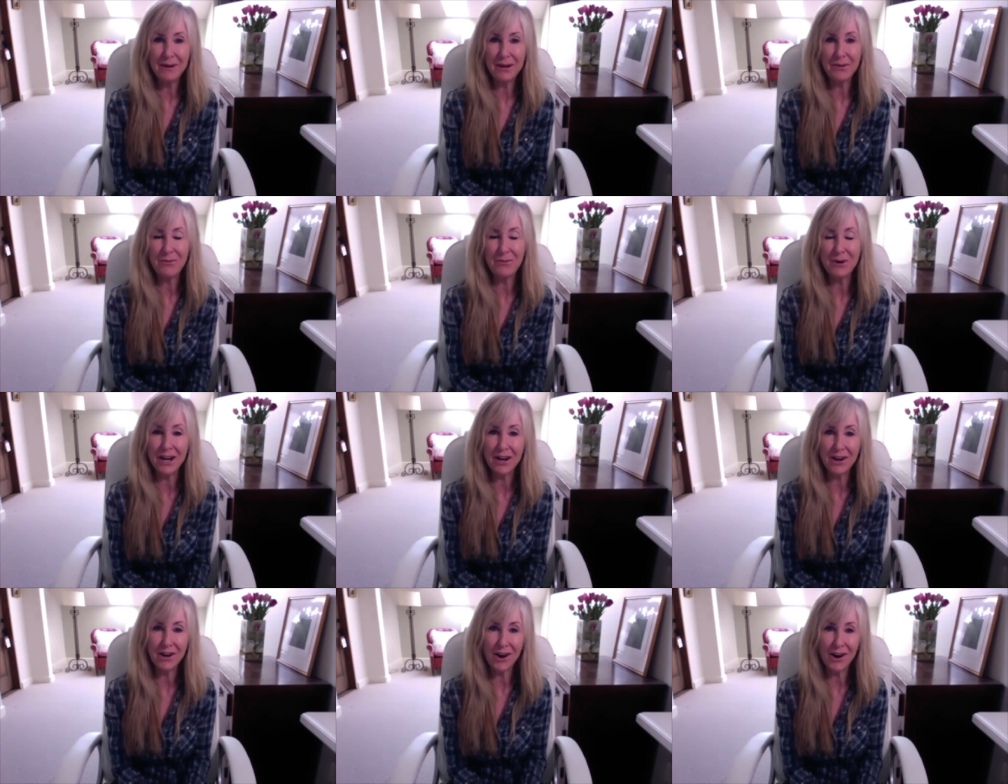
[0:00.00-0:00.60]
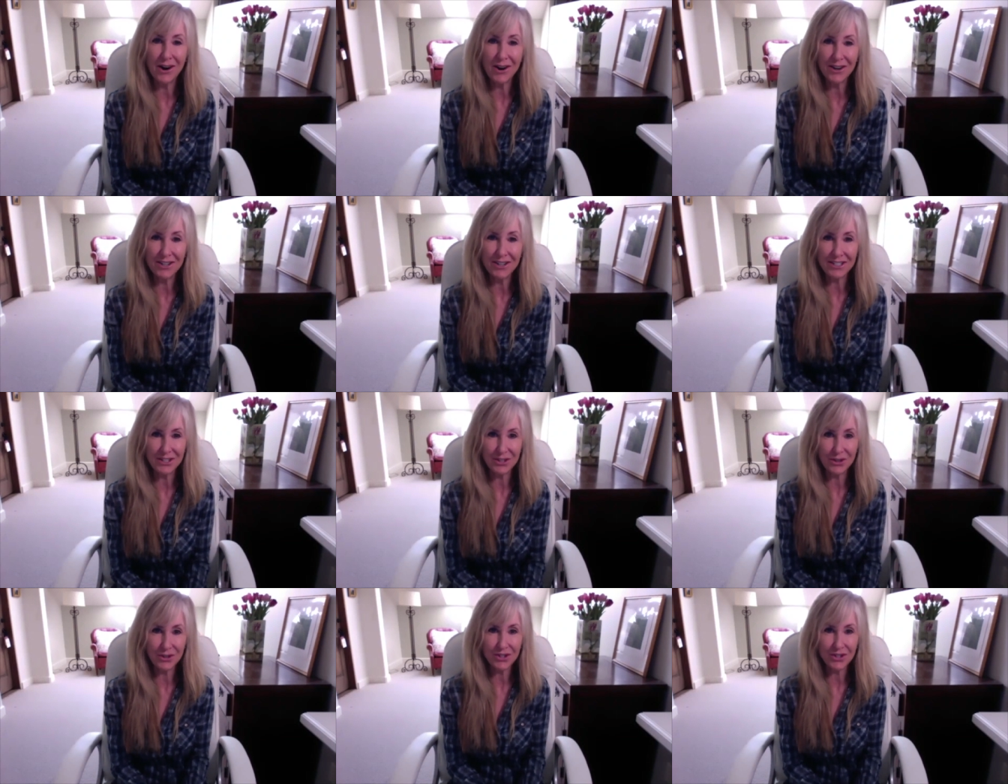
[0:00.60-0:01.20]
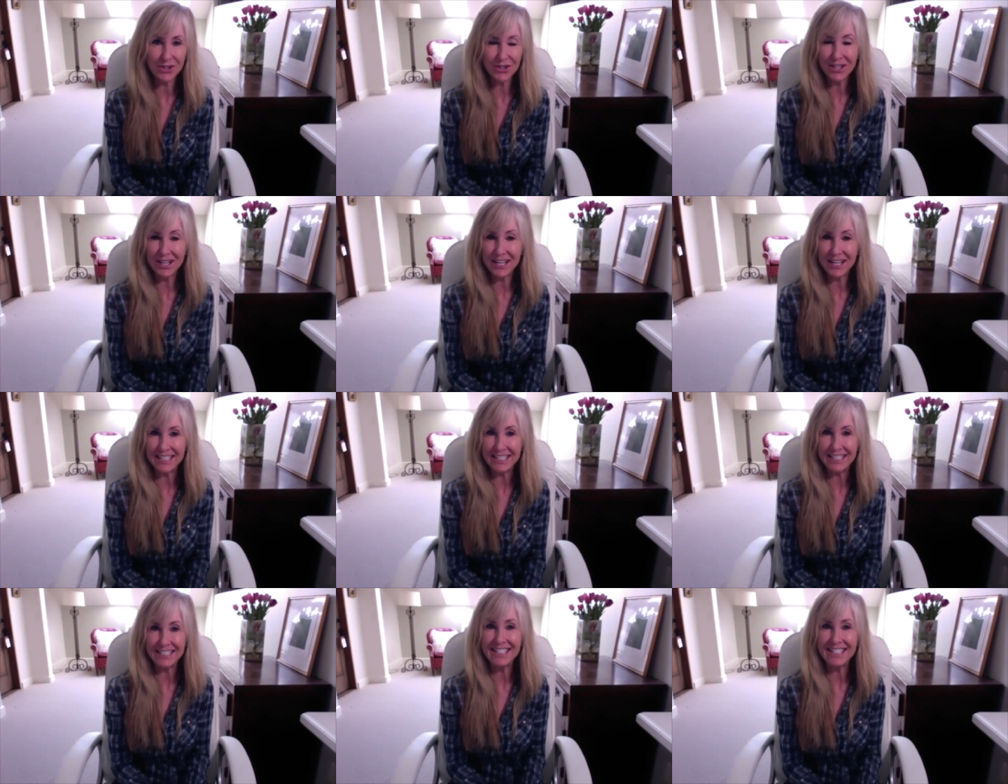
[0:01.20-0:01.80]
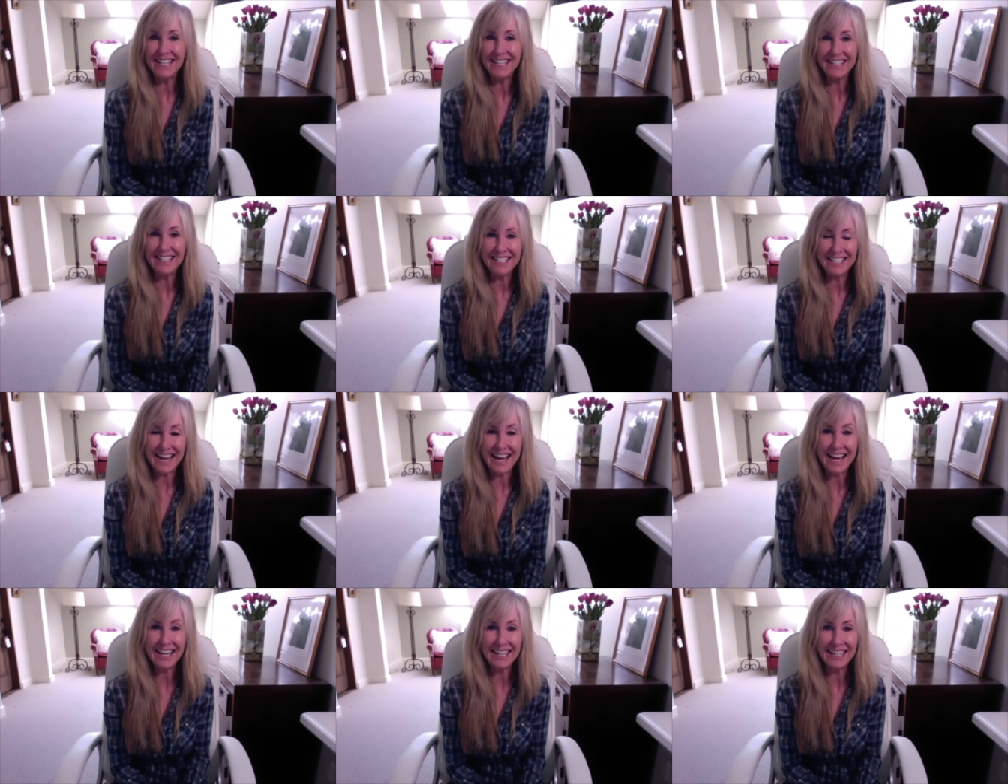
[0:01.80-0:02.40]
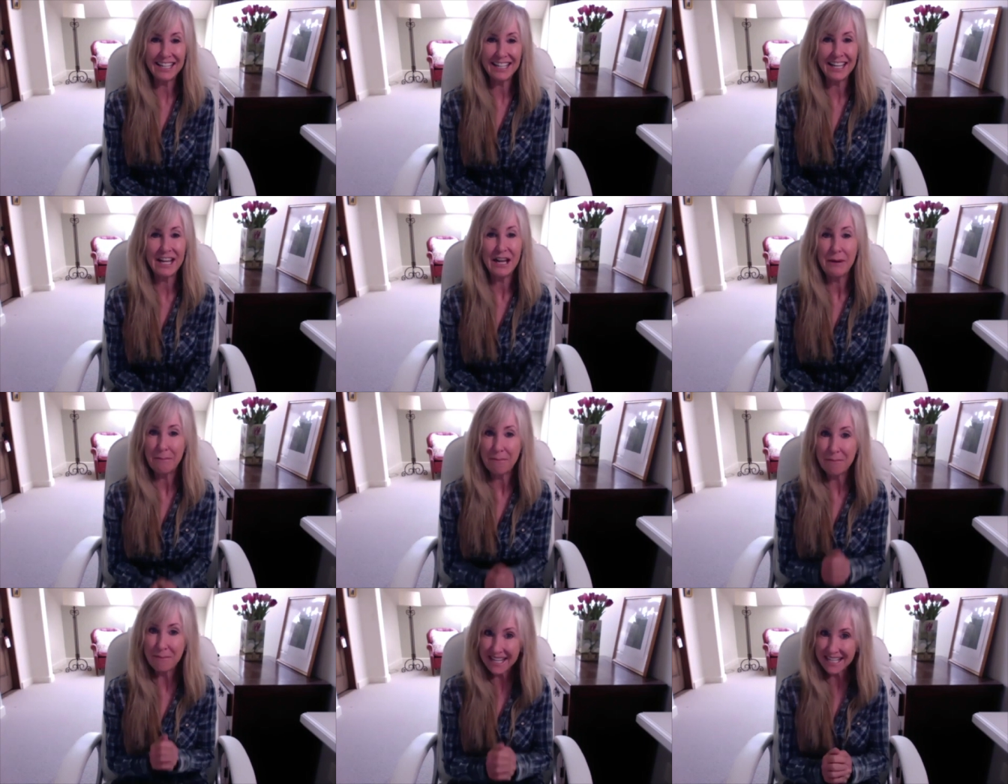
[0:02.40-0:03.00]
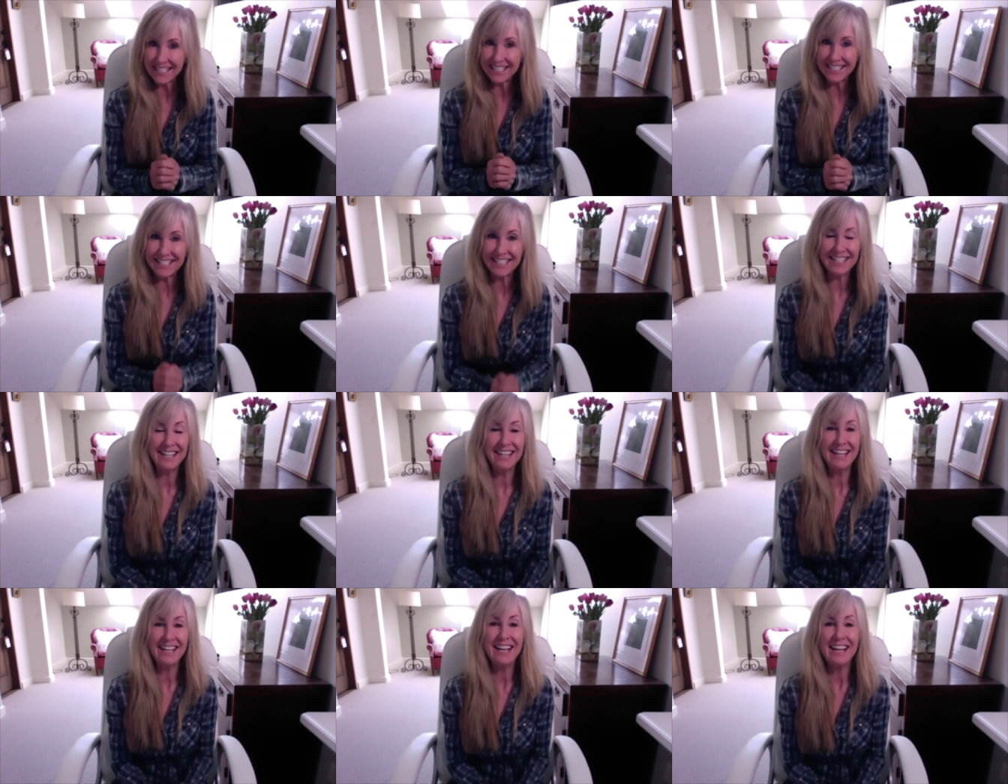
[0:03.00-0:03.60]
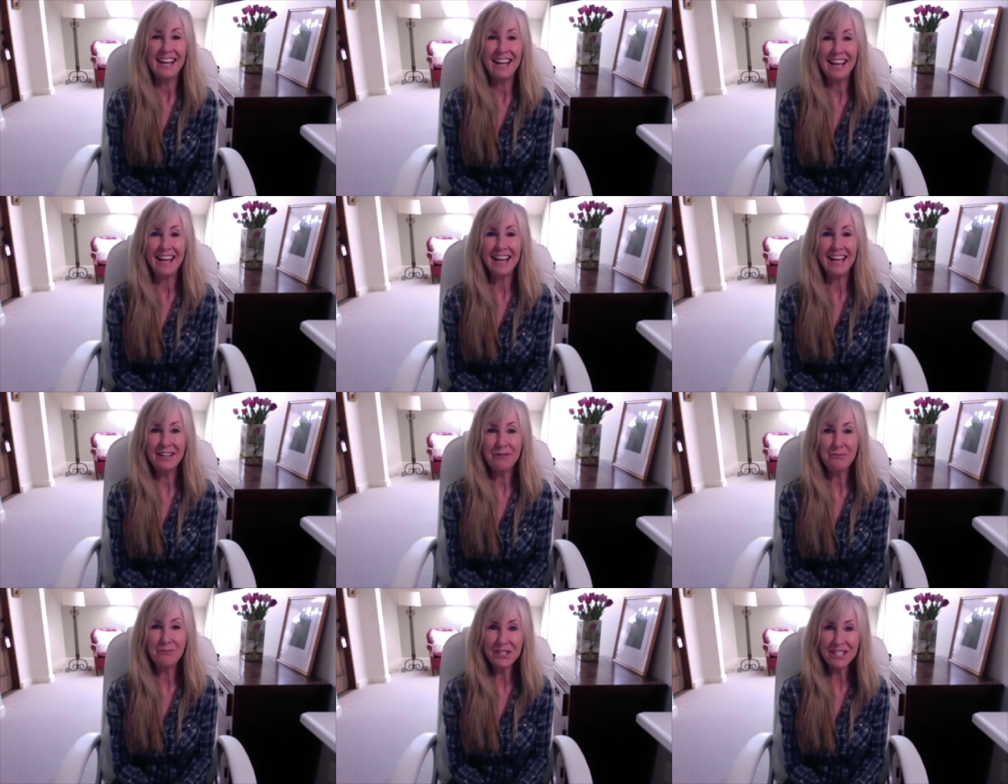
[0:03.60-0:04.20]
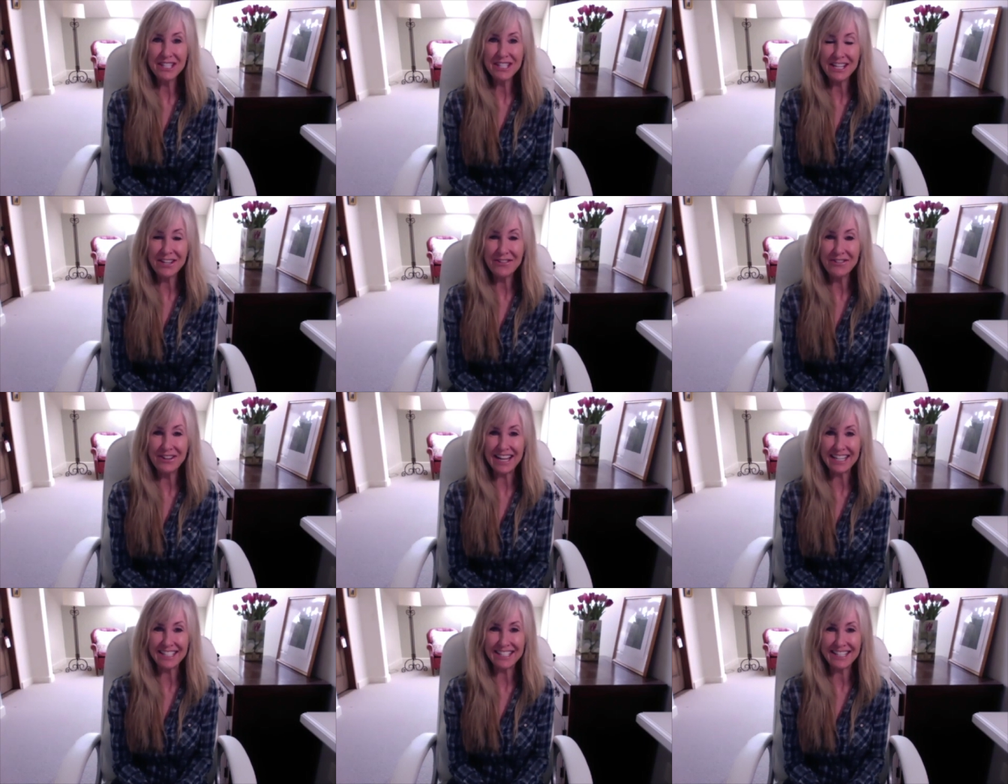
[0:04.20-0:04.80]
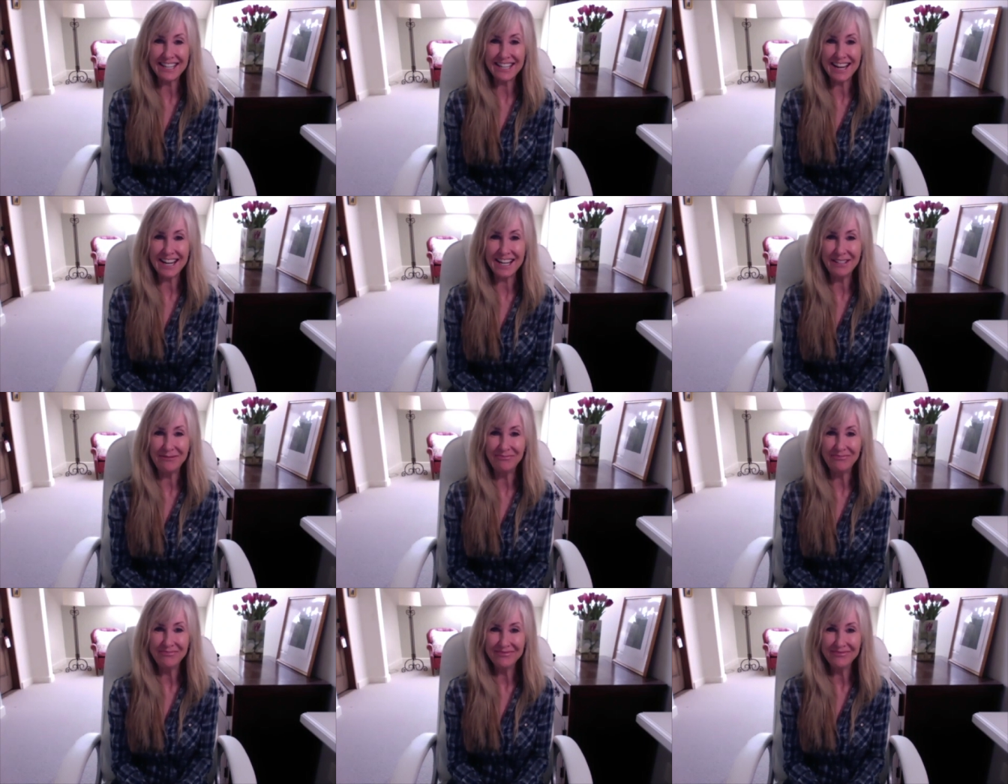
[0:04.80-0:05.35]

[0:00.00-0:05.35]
where art, social, and tech meet. And we'll see you next time.